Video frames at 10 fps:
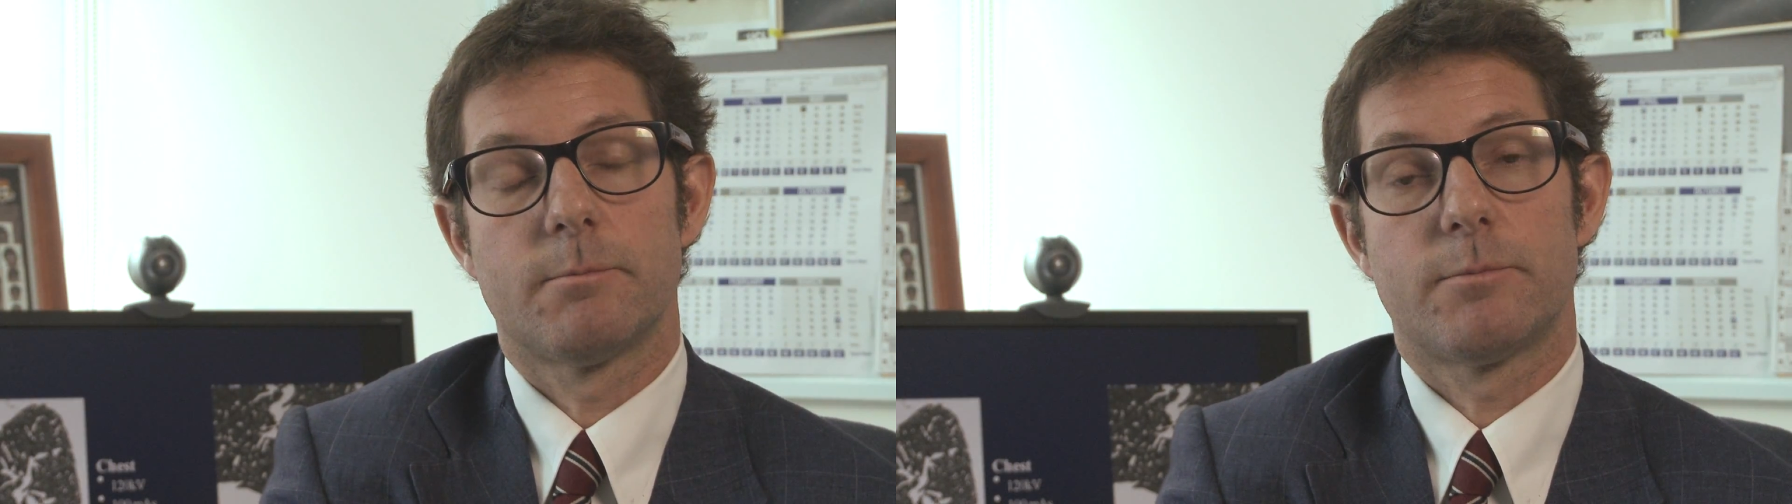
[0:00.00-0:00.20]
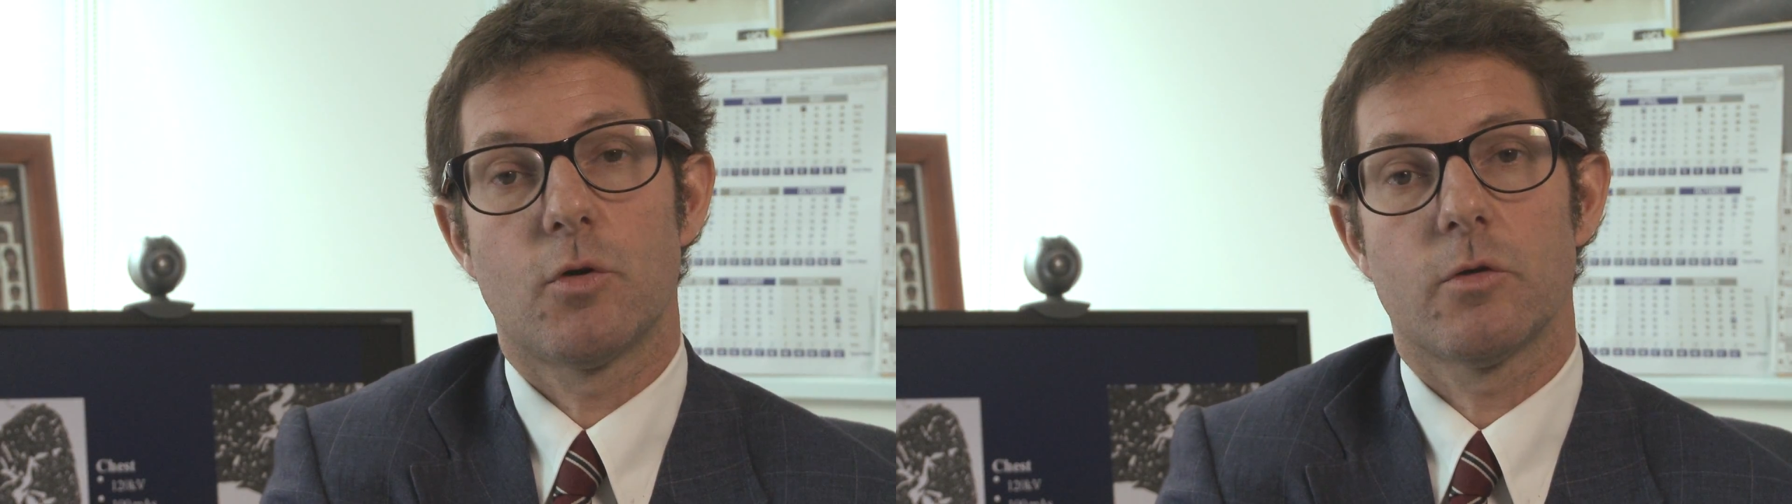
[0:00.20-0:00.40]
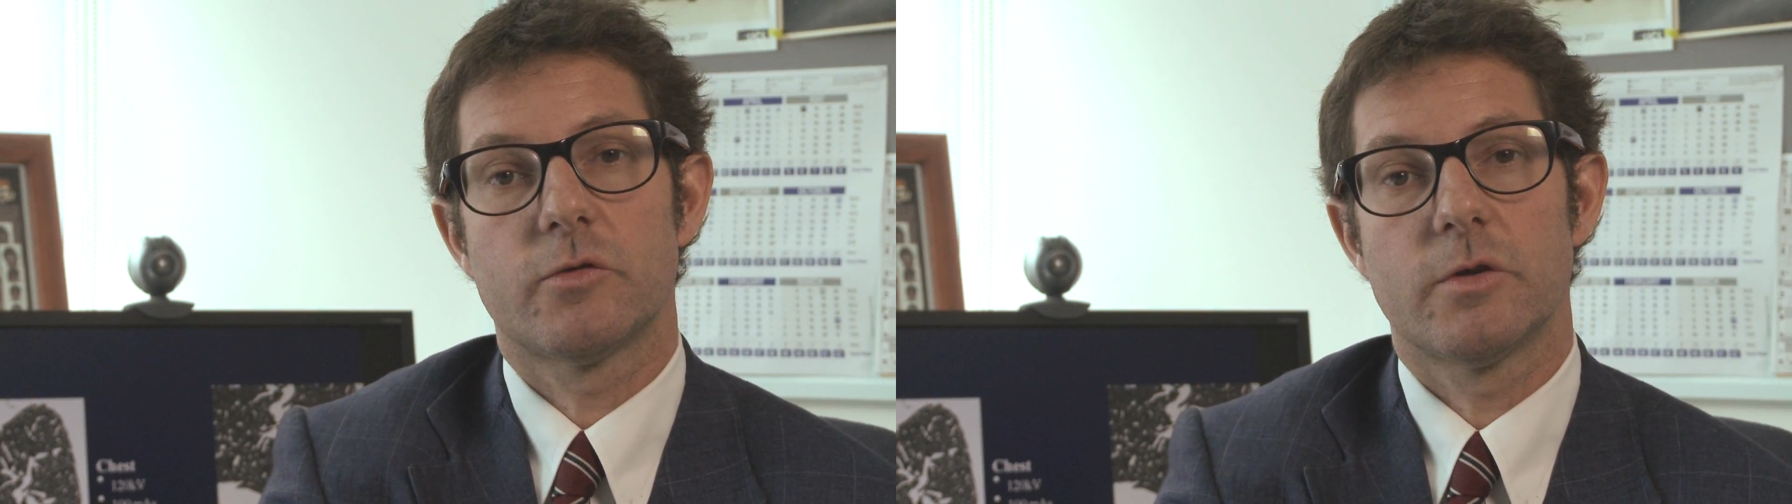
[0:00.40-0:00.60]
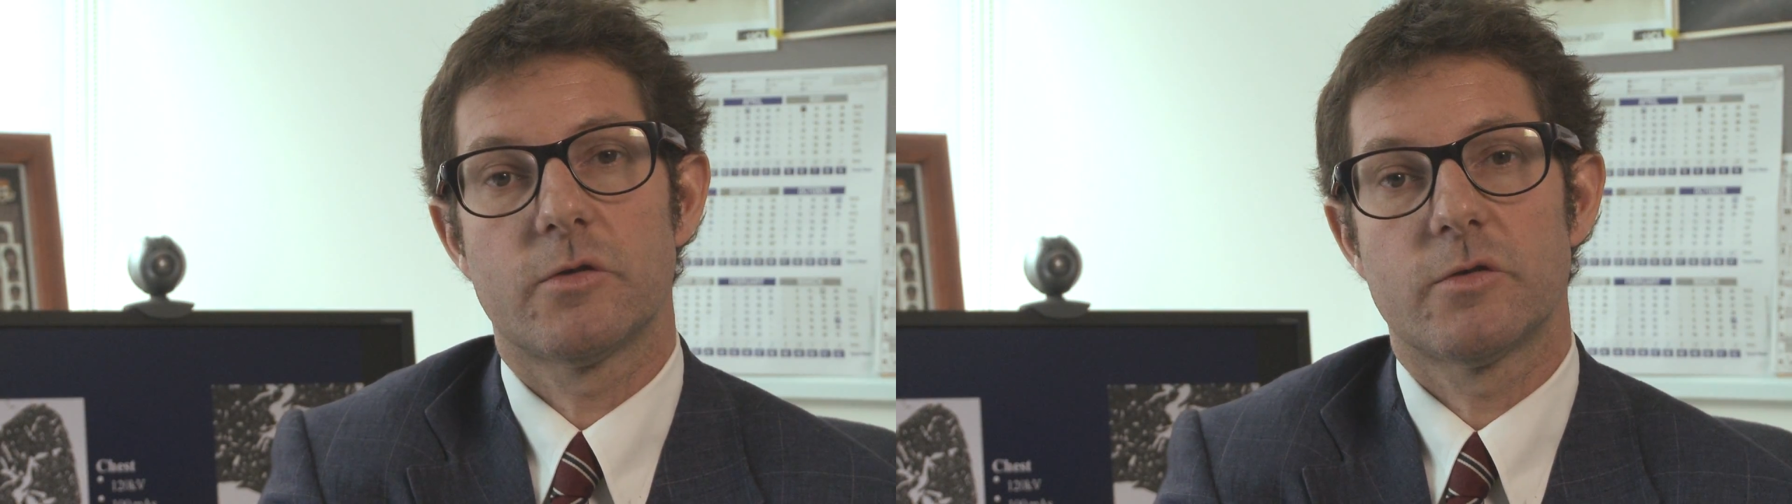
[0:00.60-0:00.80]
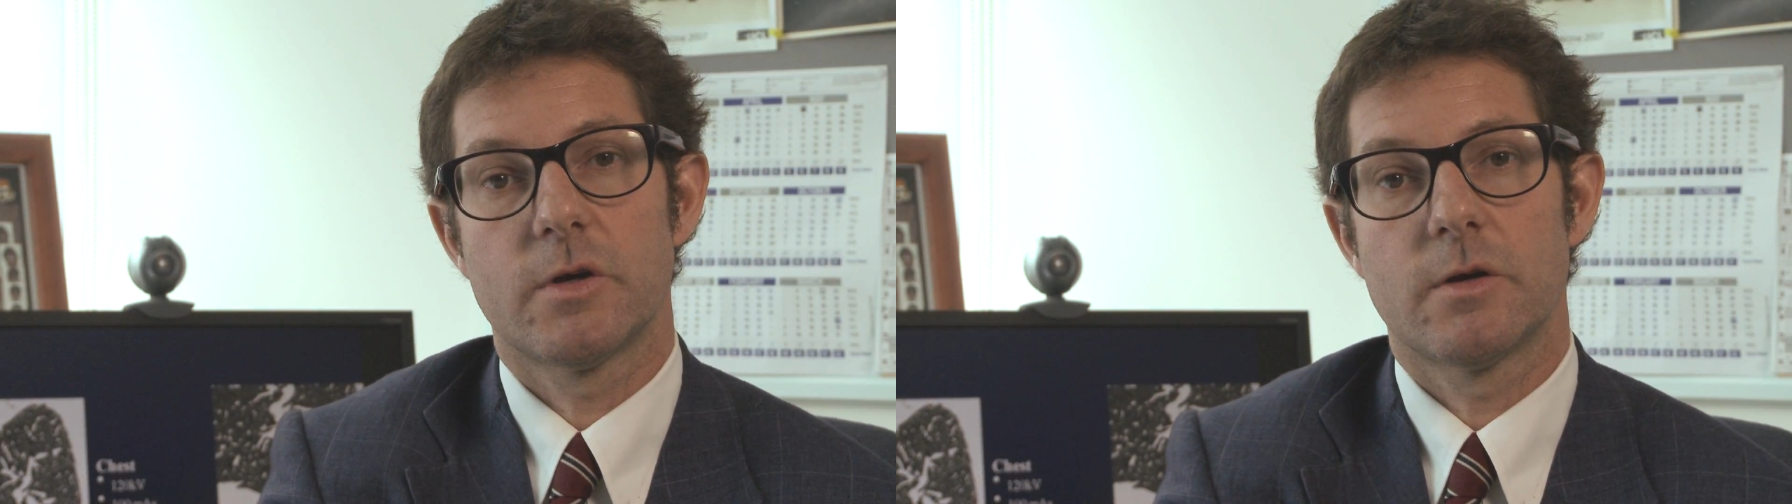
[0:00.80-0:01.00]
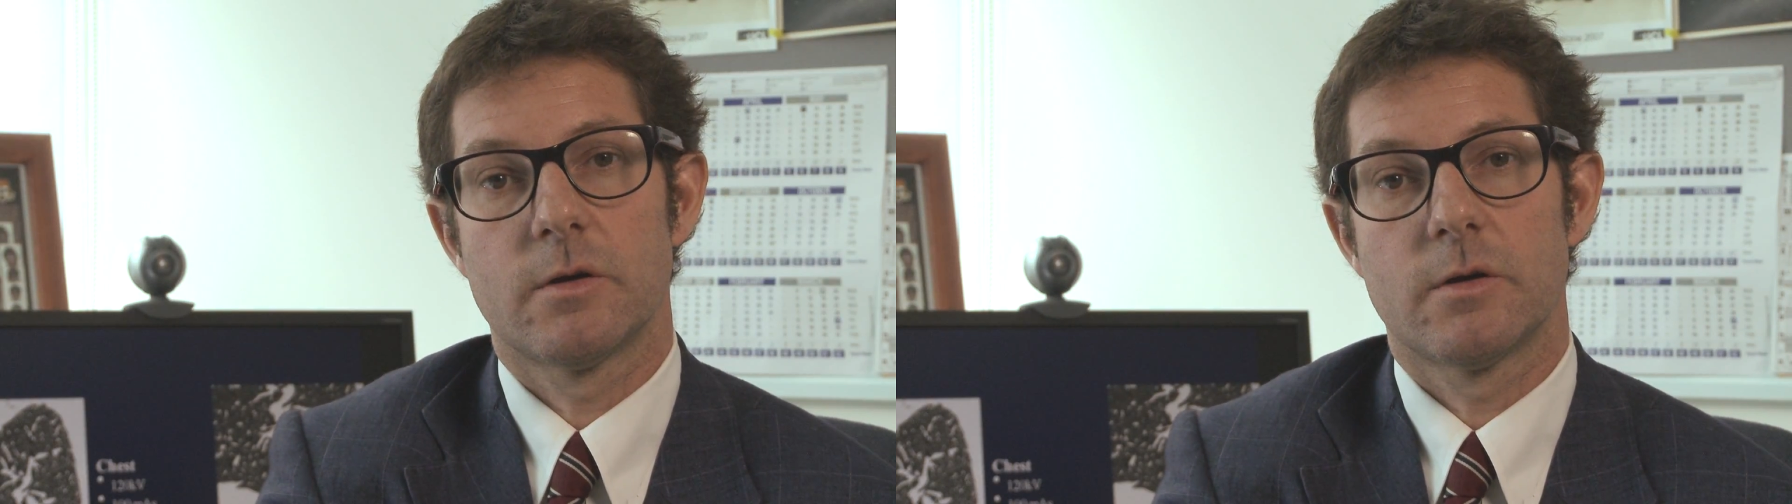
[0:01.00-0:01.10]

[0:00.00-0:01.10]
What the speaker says: process